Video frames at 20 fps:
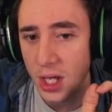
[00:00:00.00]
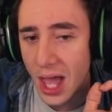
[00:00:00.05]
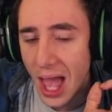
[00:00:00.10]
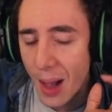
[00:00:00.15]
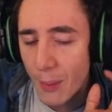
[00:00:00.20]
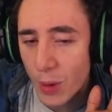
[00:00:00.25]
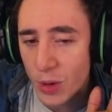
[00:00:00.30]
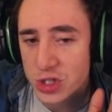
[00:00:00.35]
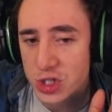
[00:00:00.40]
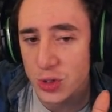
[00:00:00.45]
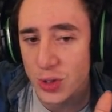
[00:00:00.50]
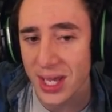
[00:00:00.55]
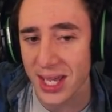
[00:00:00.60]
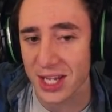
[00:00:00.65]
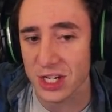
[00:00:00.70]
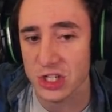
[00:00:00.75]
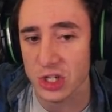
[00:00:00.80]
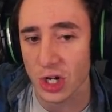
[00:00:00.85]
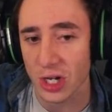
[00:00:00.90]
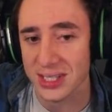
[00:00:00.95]
And whilst you hear
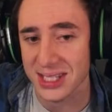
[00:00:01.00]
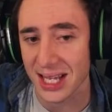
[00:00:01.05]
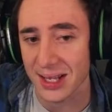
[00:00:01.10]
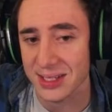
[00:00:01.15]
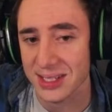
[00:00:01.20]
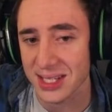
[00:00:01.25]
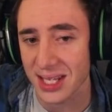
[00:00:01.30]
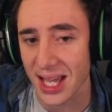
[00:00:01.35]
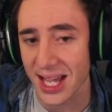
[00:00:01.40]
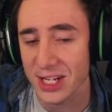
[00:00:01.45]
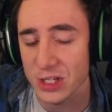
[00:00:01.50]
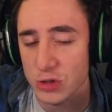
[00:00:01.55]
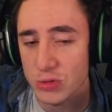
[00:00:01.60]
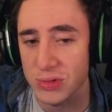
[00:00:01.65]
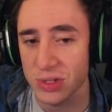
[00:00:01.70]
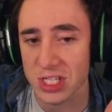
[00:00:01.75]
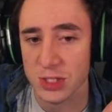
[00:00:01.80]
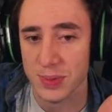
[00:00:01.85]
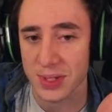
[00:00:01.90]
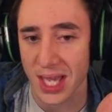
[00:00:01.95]
shots outside, you
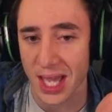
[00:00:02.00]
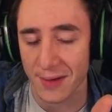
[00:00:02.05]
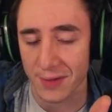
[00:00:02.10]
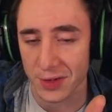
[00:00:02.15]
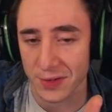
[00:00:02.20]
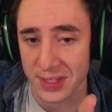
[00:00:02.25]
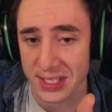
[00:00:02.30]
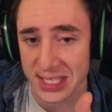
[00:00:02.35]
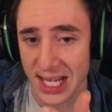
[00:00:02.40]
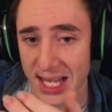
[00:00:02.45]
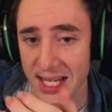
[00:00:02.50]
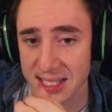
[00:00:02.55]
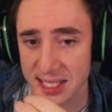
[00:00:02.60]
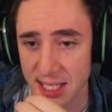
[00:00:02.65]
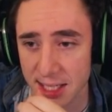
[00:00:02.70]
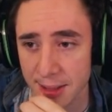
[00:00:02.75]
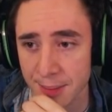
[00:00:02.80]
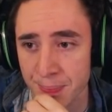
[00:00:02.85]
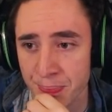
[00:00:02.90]
need to be careful of this Lancer.